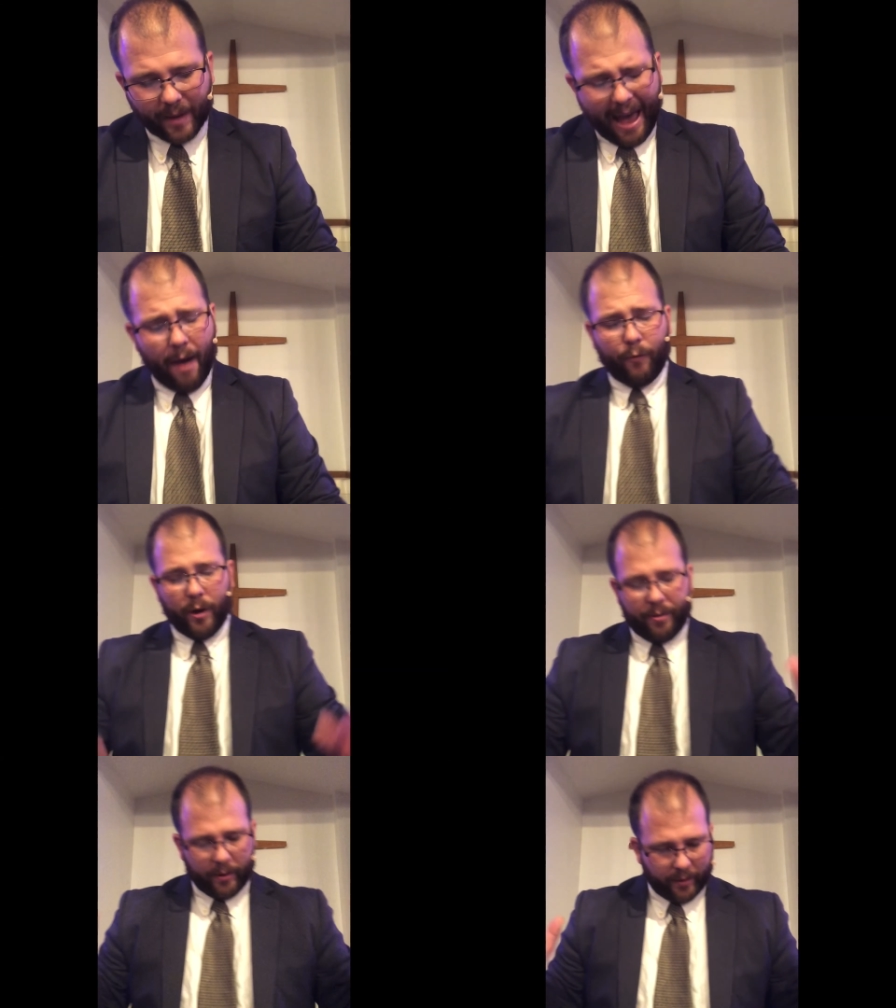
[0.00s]

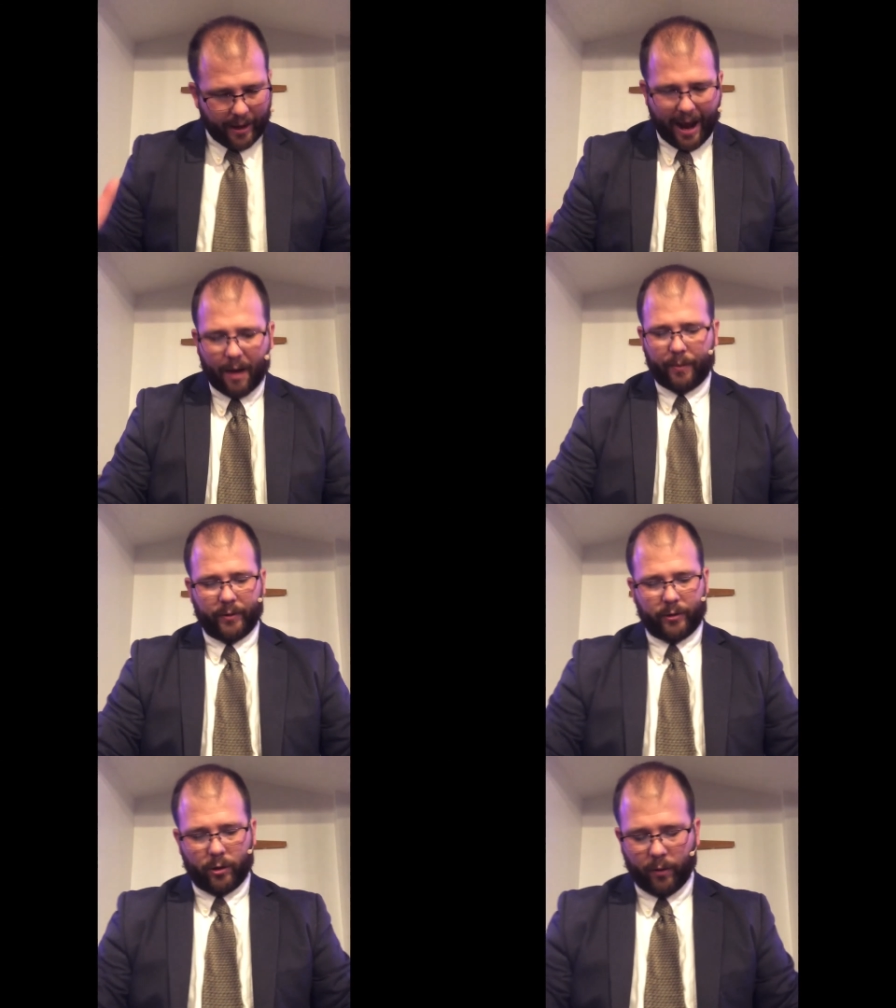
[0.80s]
everything that
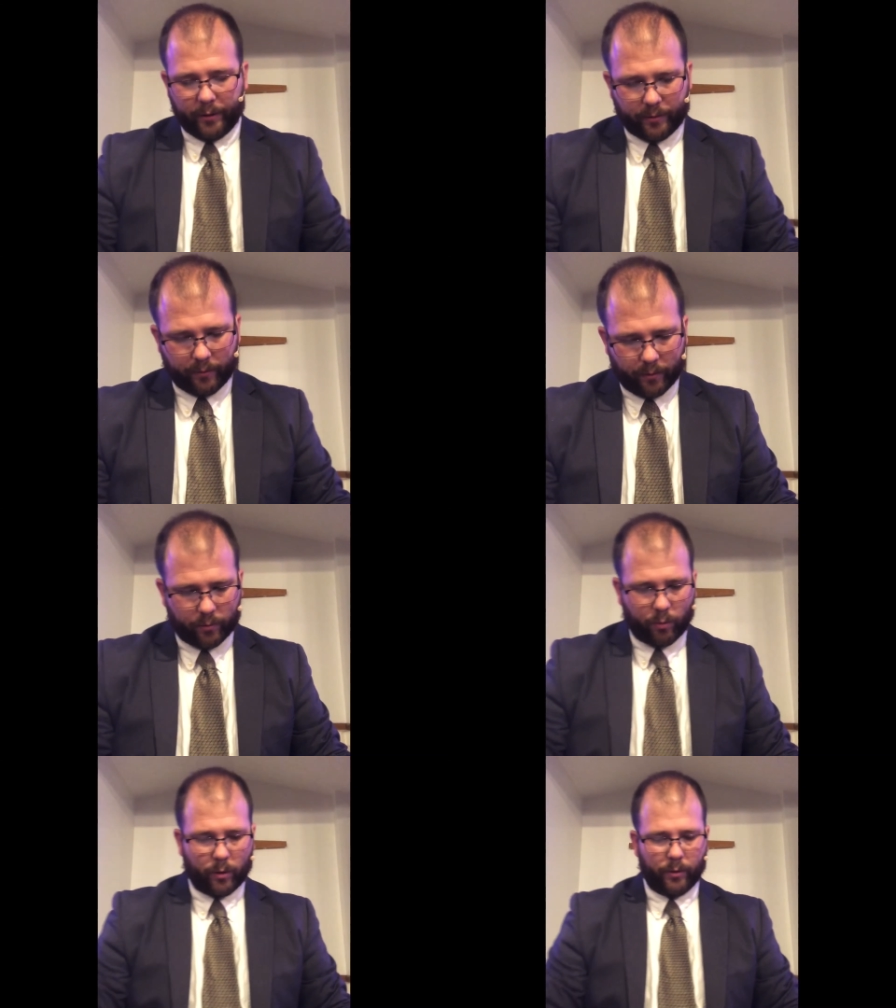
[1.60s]
happens to us in this
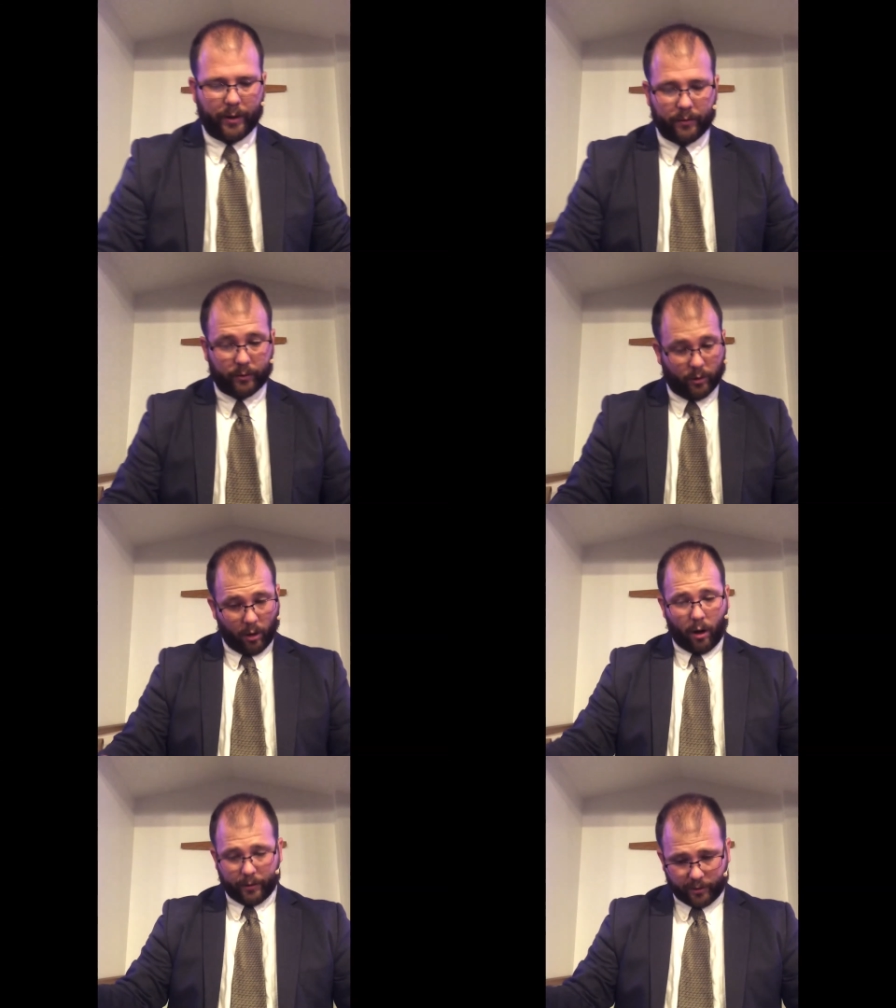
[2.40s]
world as
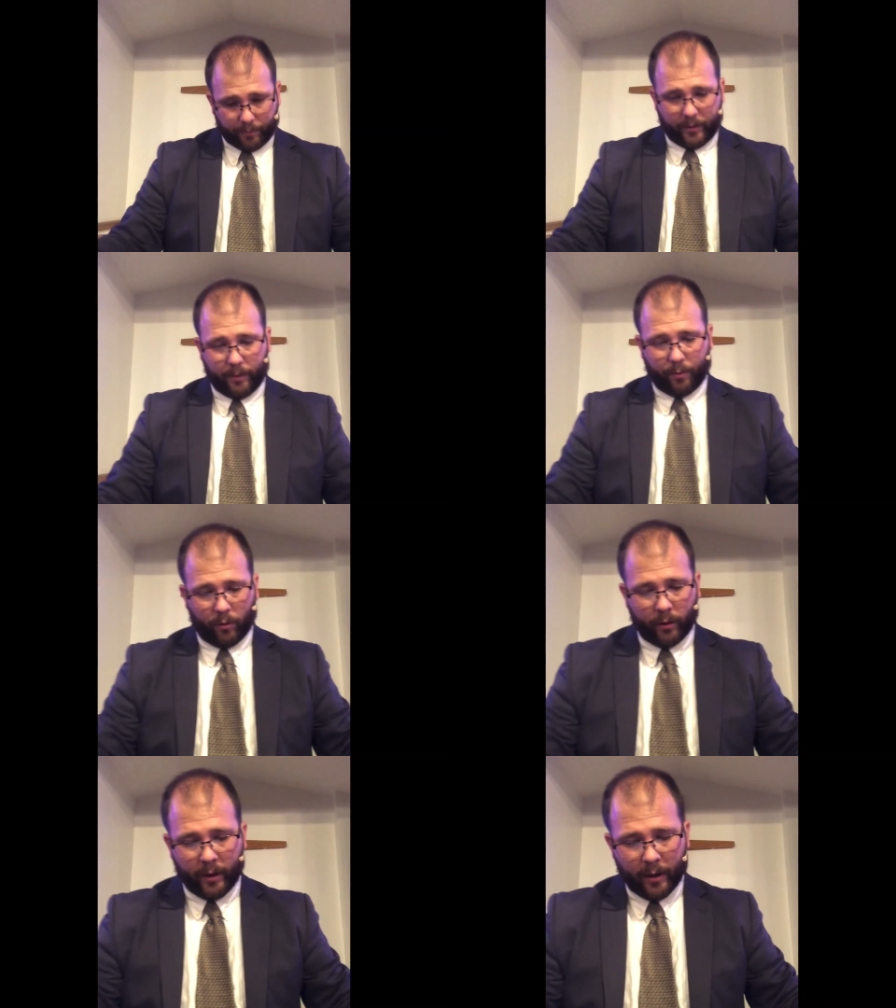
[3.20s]
God's
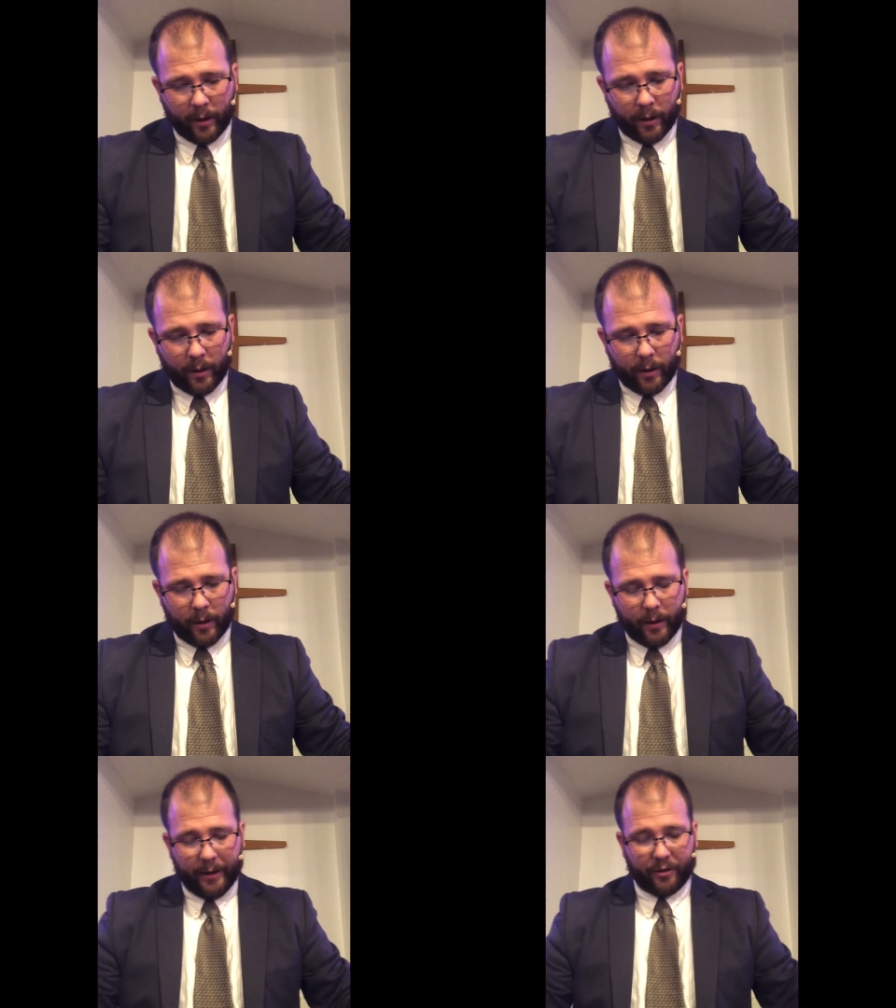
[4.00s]
people
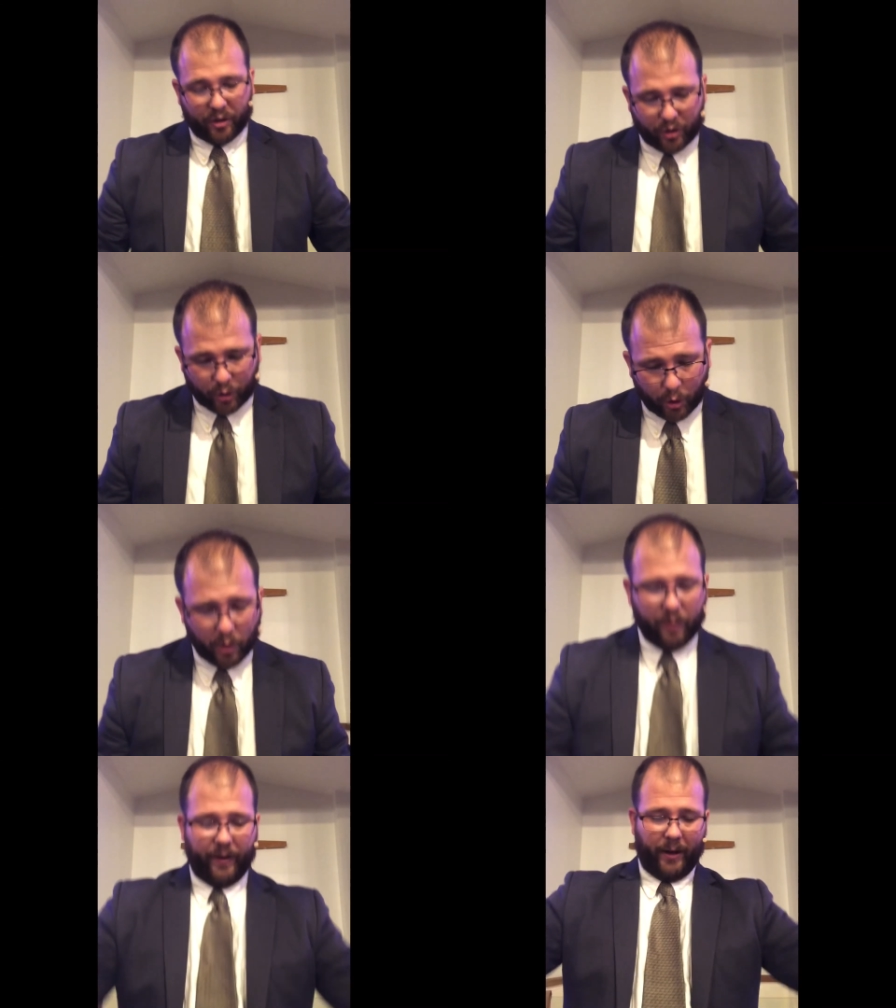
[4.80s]
is
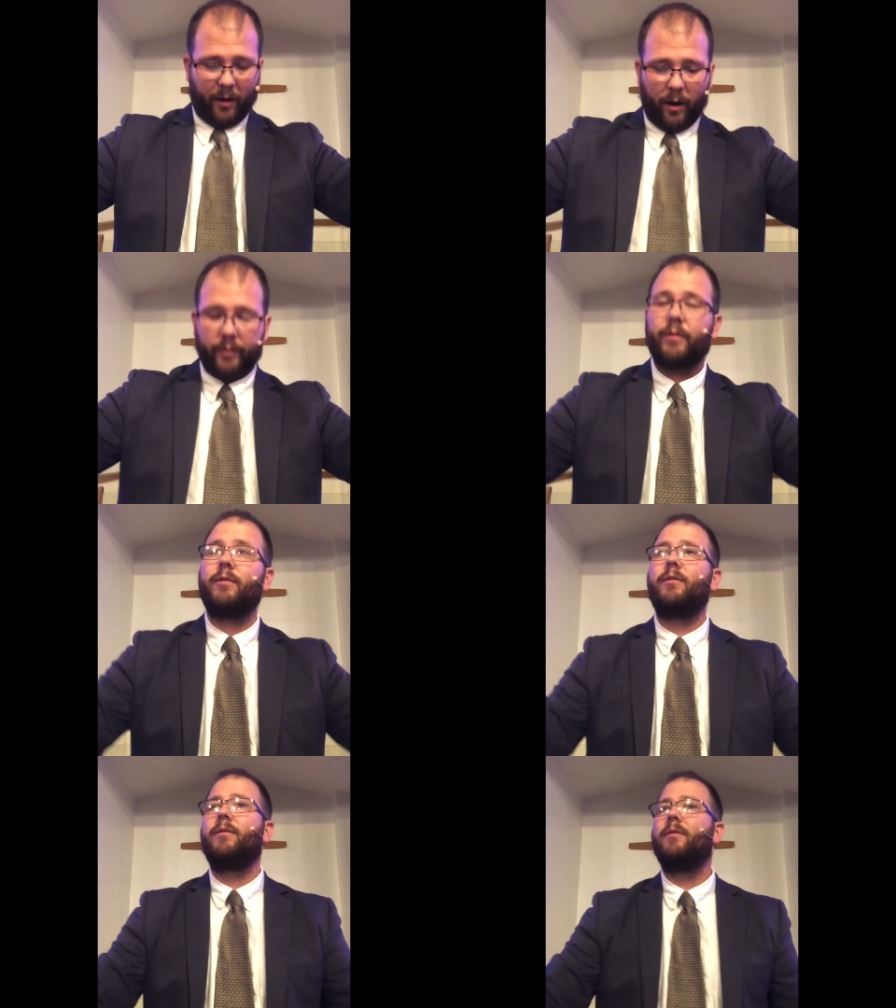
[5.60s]
serving
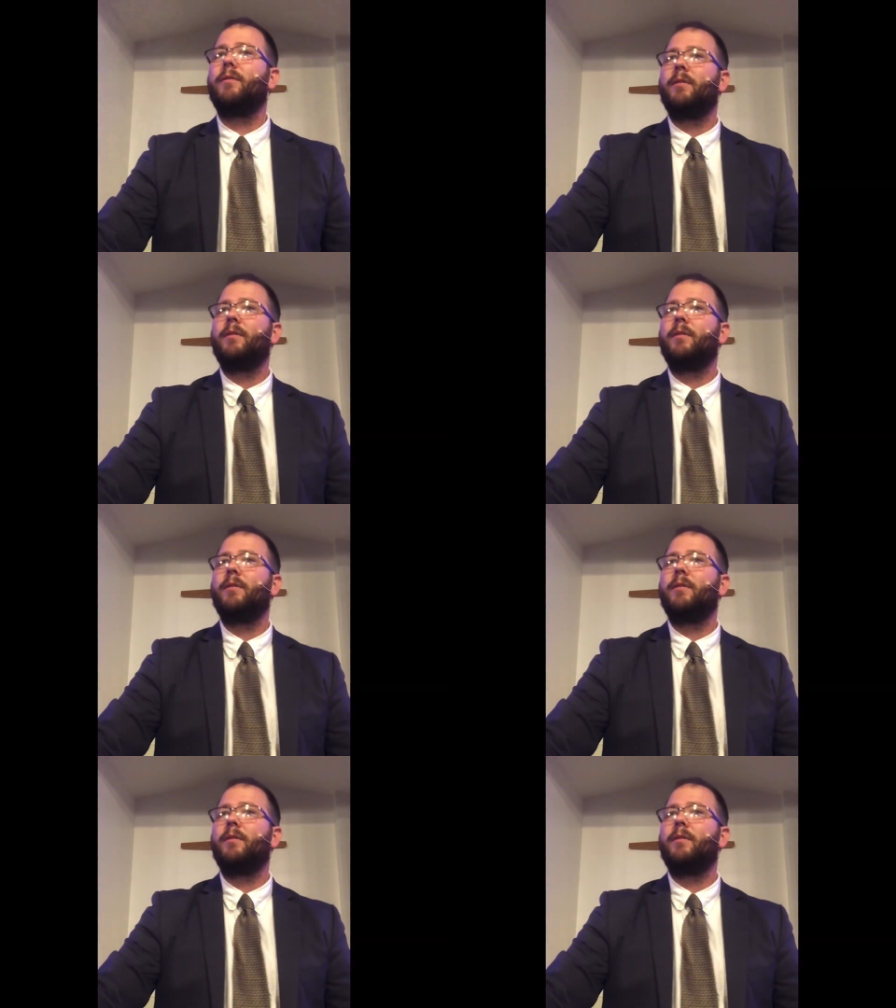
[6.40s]
us.